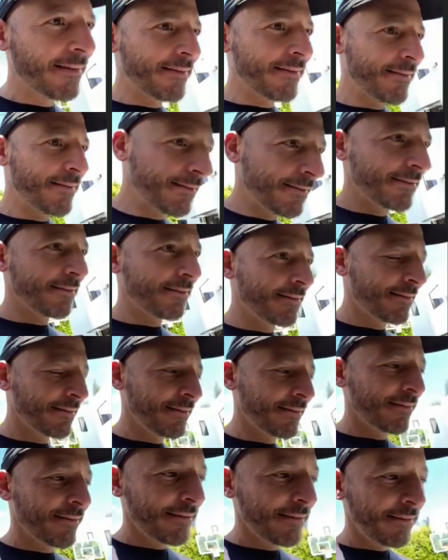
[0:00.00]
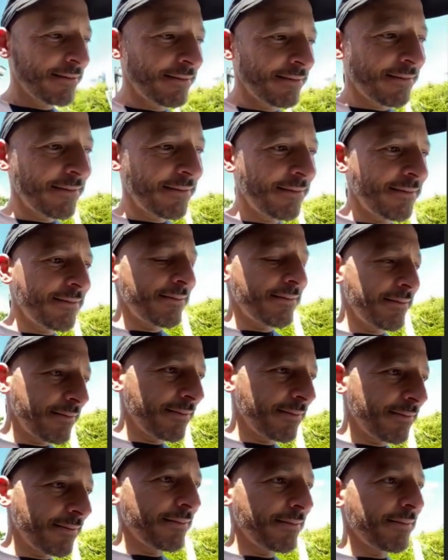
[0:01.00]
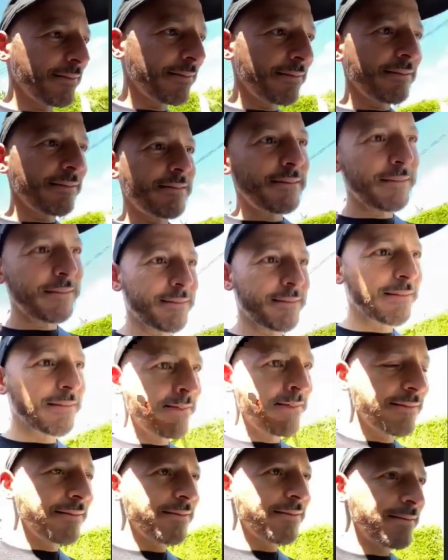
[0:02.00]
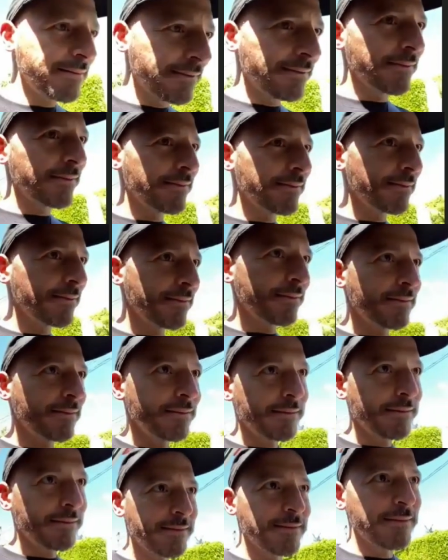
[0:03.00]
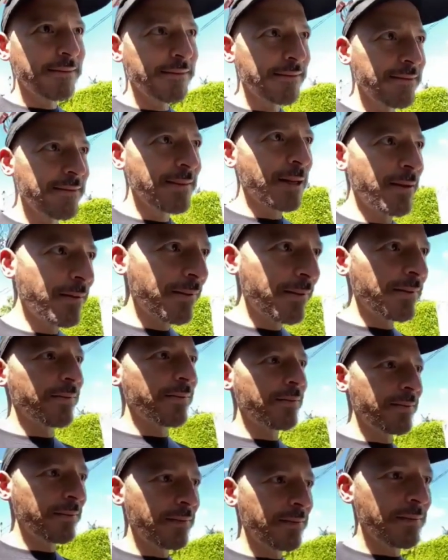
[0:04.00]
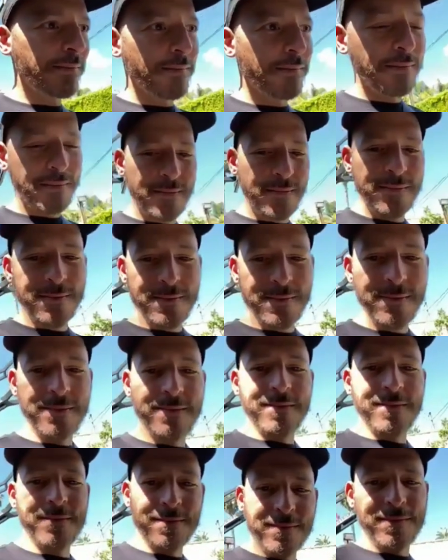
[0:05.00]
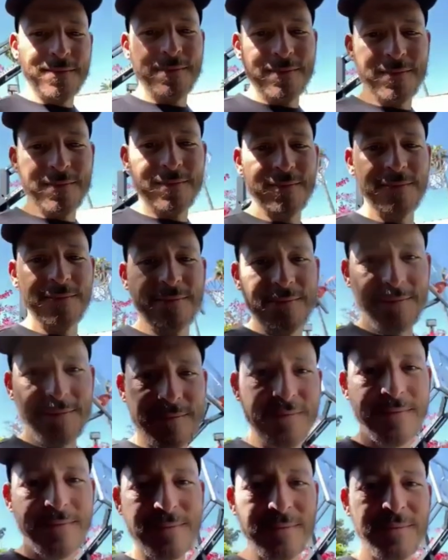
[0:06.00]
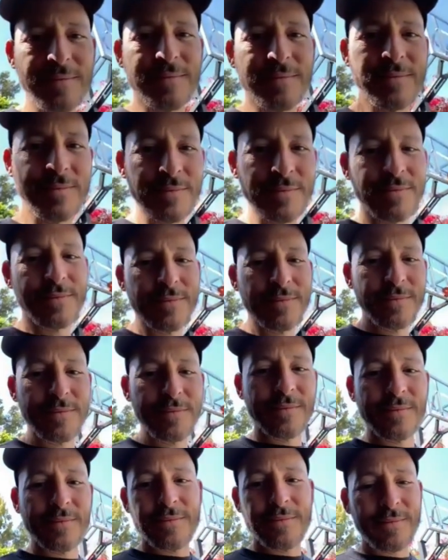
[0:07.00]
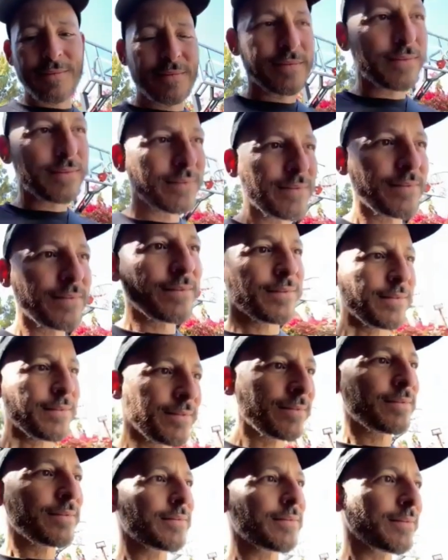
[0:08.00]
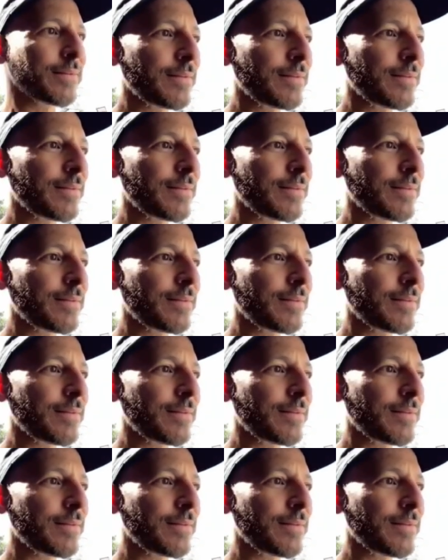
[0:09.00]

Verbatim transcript: these memes where it's like the zebra or the the giraffe turns into the elephant. They're like, when this quarantine is over, and I'm like, oh my god, me too. You know, last night we made an apple